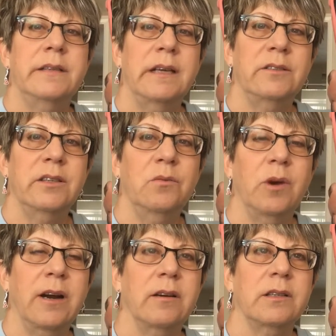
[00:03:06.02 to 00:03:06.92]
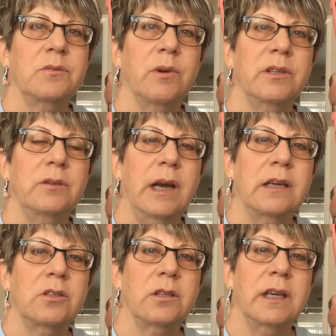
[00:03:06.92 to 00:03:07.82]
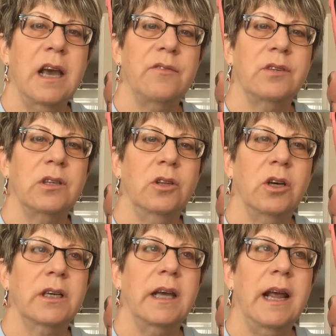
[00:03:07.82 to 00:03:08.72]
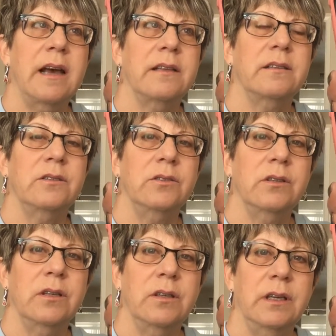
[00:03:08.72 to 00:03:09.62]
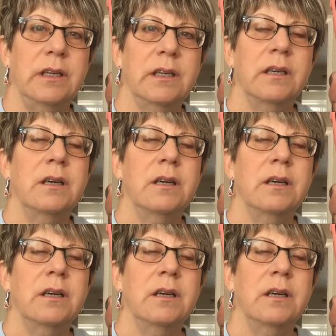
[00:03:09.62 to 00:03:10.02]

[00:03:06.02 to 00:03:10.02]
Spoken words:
Attention aware is where you actually have to look at the